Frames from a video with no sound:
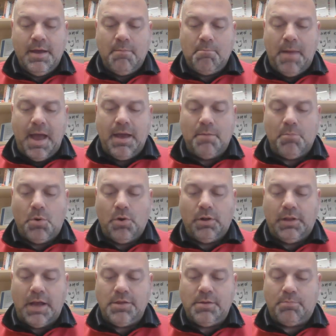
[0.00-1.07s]
Maya Moore
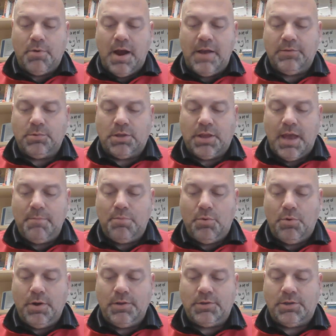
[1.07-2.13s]
led the Braves with eight
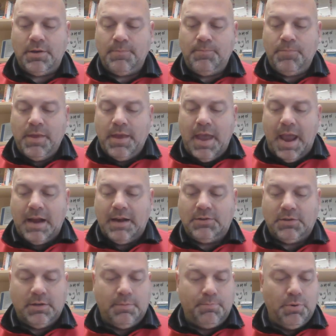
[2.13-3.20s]
points.
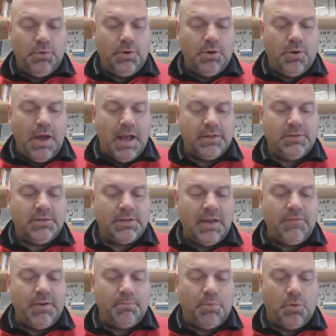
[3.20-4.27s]
Aniston Caputo had
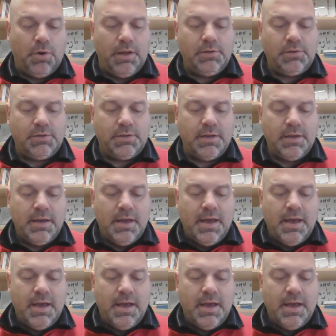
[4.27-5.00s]
seven points.